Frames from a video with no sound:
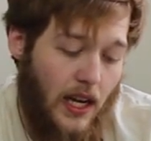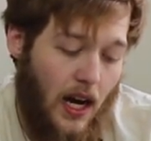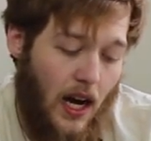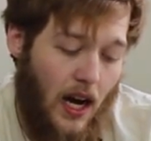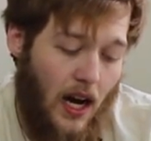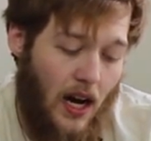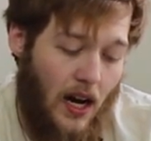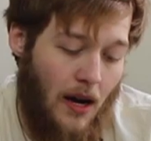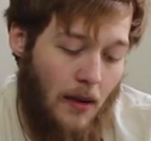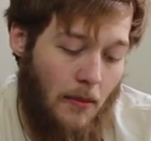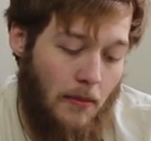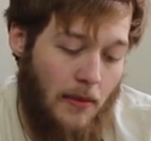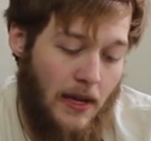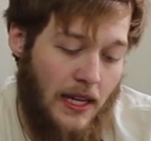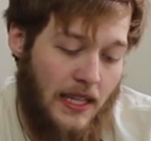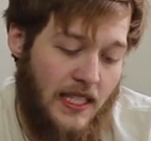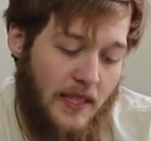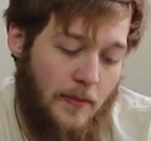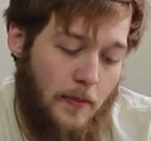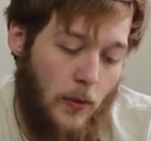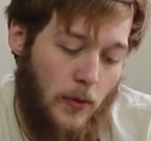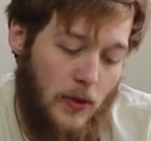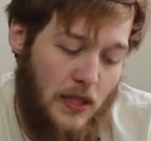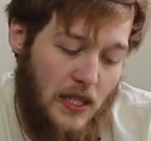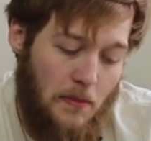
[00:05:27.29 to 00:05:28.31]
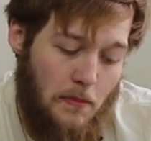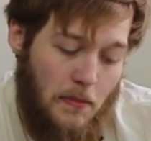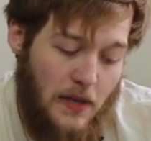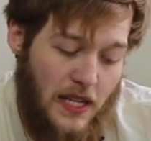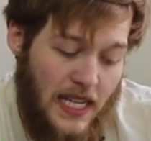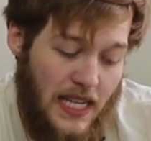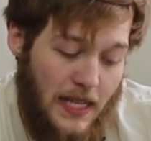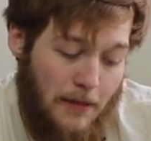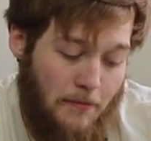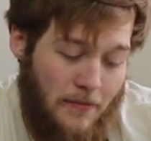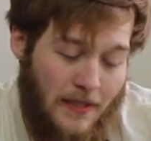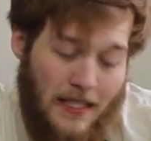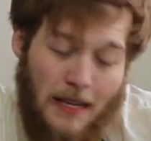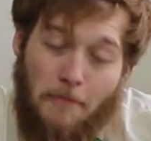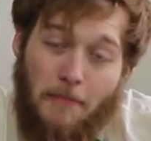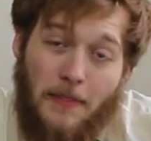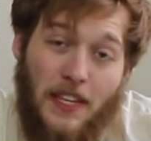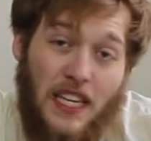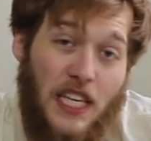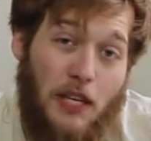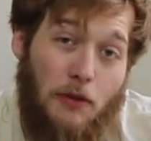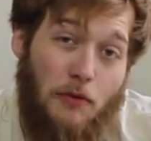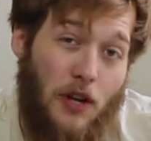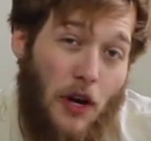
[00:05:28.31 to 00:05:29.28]
It's supposed to be
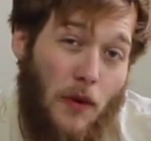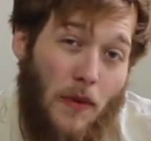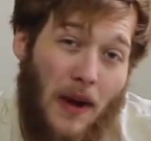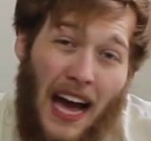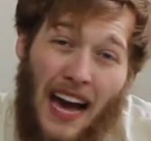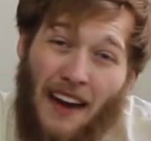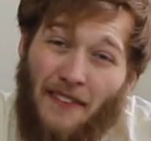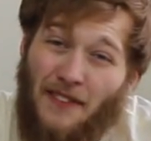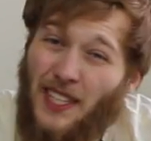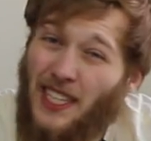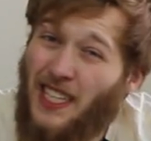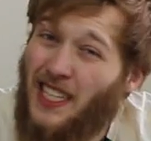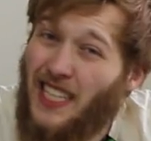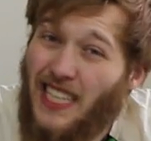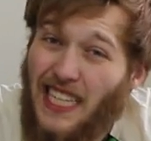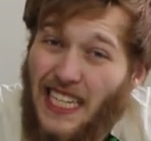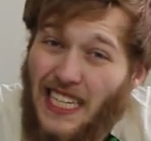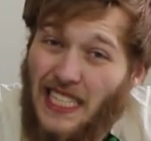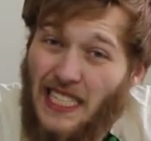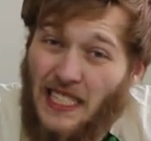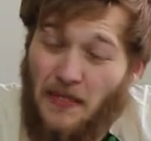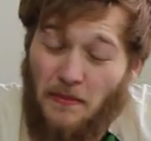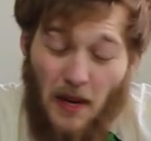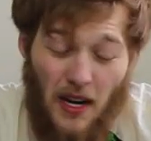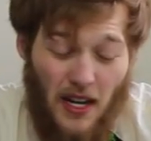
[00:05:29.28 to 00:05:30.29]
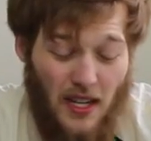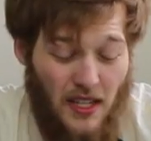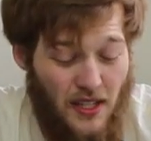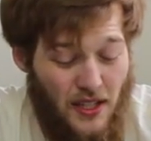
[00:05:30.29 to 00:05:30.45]
something you don't have to clean as much.